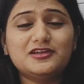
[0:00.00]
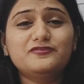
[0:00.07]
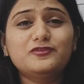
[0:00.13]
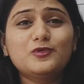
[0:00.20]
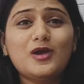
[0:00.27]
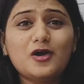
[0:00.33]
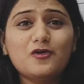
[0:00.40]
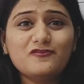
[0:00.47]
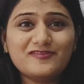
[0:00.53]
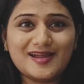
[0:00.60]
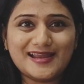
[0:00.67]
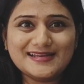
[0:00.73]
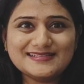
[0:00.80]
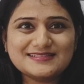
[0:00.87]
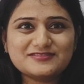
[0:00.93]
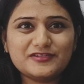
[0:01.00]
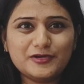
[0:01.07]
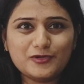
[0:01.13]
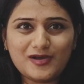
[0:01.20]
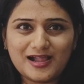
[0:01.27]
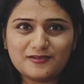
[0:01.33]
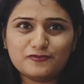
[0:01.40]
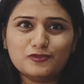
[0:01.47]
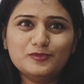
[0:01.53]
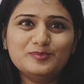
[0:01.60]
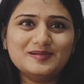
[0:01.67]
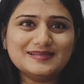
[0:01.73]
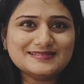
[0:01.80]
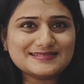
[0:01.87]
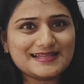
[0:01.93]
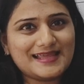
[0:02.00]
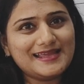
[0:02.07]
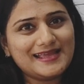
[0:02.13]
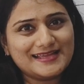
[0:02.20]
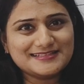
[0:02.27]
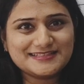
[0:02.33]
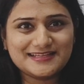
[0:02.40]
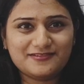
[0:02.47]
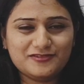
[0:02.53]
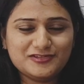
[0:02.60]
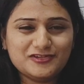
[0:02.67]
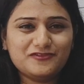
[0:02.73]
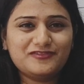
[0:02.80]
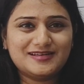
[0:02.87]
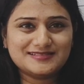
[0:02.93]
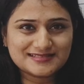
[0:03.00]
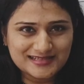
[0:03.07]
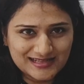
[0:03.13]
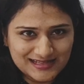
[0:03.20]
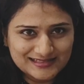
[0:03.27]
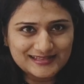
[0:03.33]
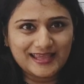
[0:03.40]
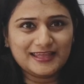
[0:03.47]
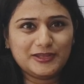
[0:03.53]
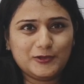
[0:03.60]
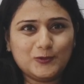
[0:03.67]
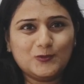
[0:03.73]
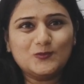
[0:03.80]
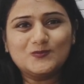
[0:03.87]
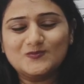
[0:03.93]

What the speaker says: If you have find this video helpful, please like and share with your friends. Thank you.